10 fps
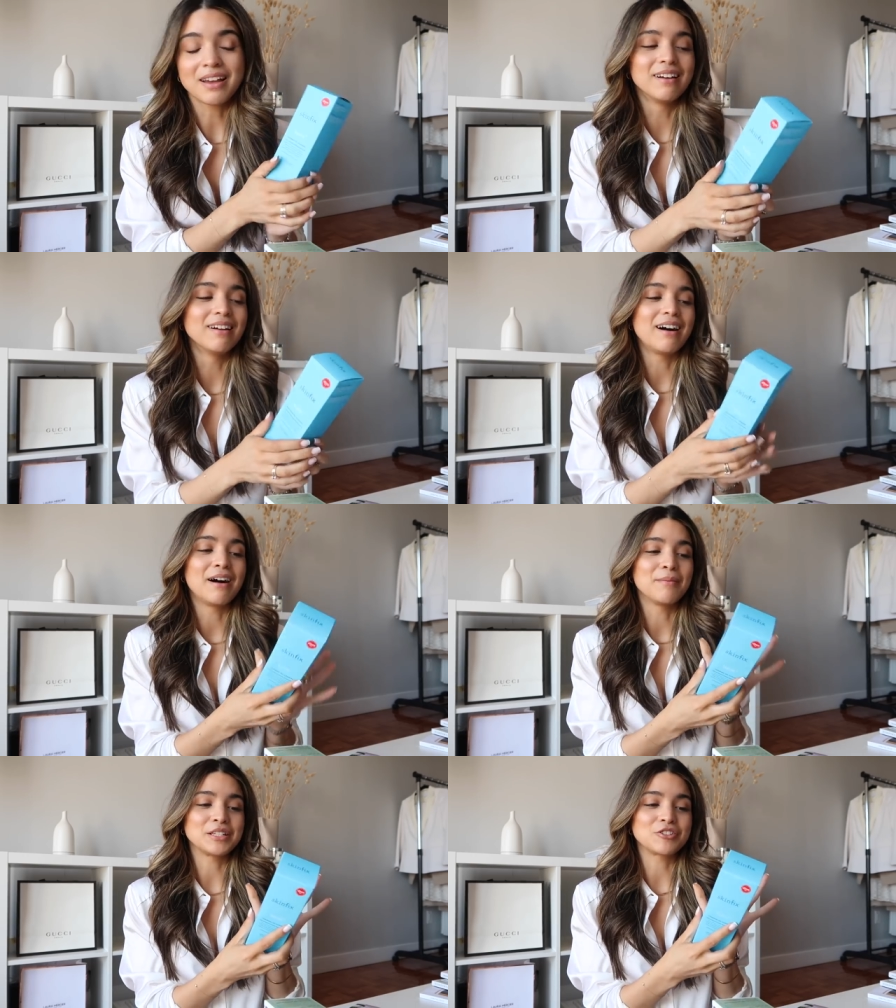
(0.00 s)

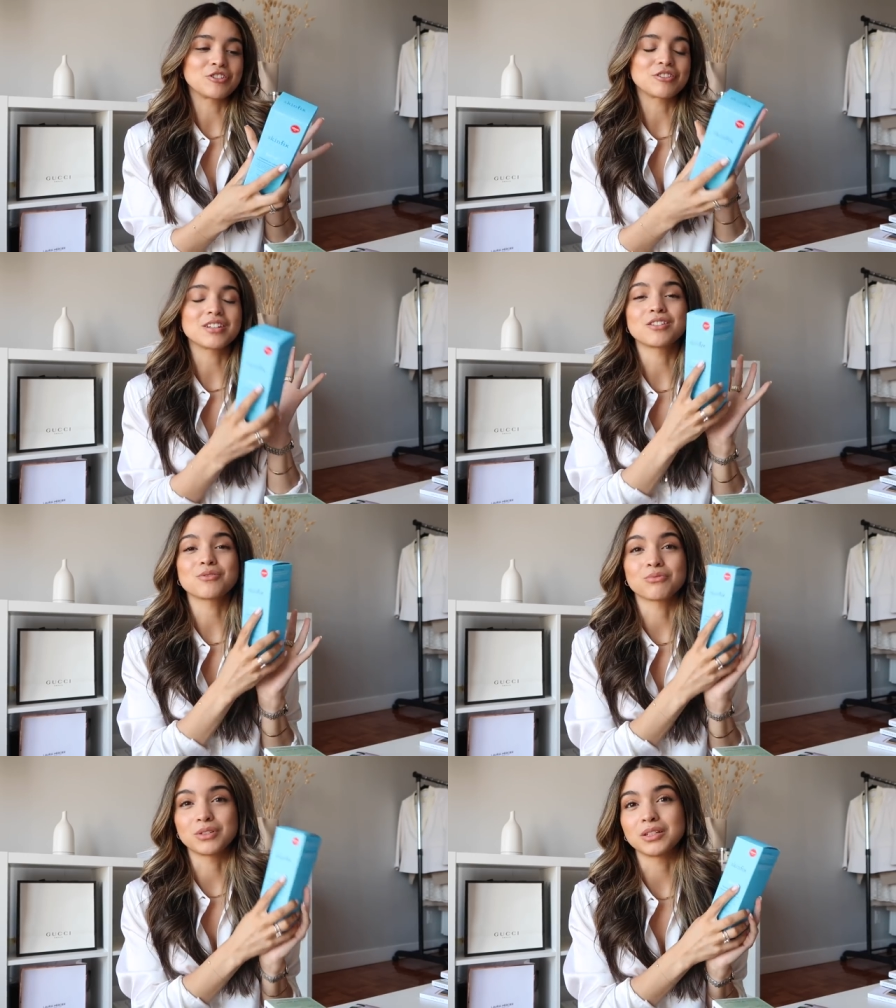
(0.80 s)
um, it's just,
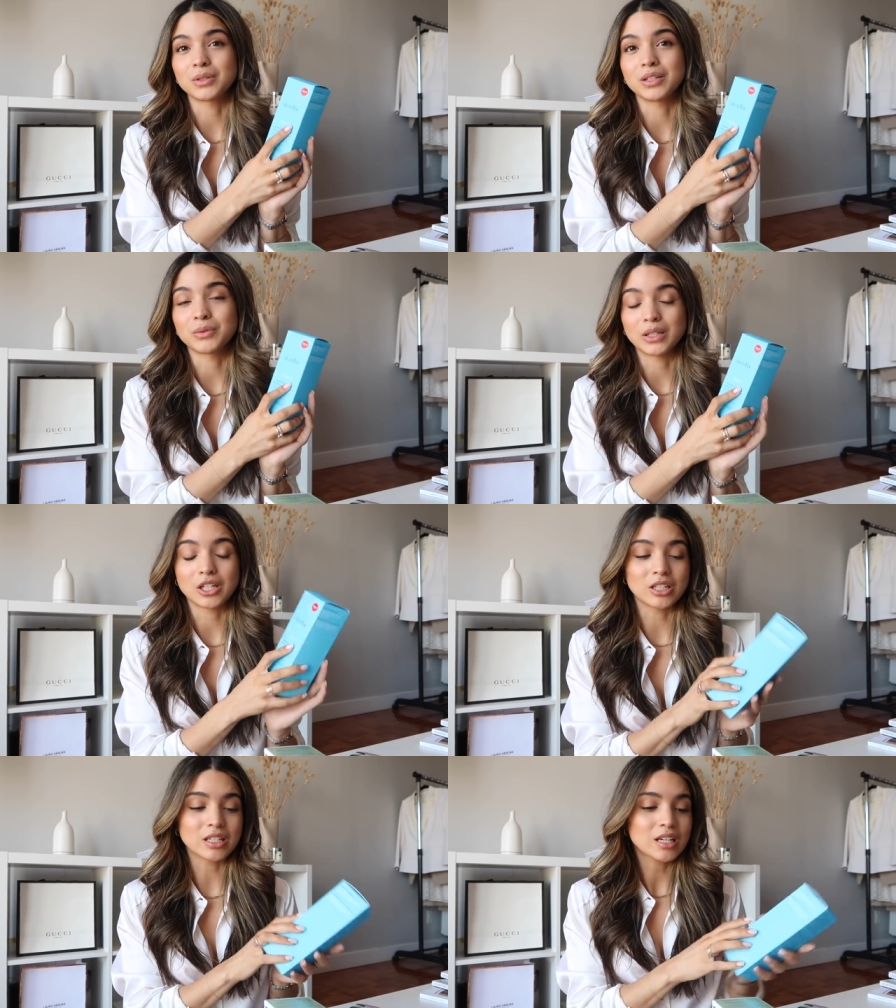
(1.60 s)
it's really, really, really
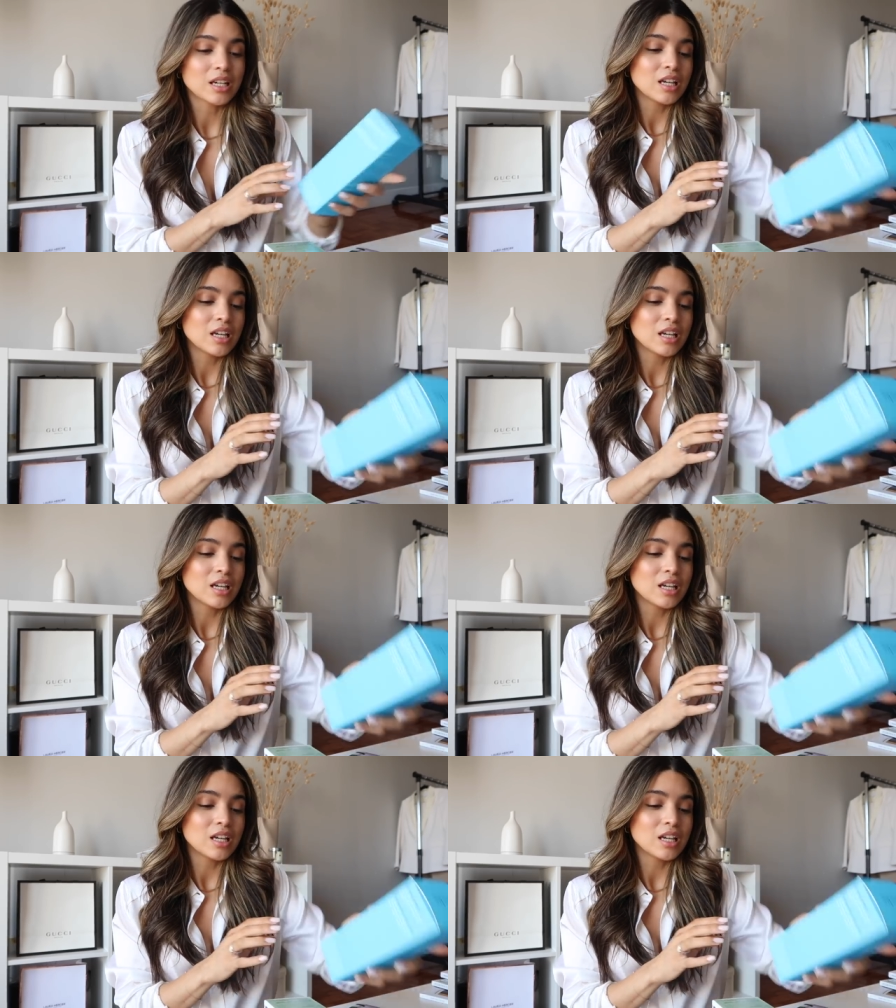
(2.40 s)
good.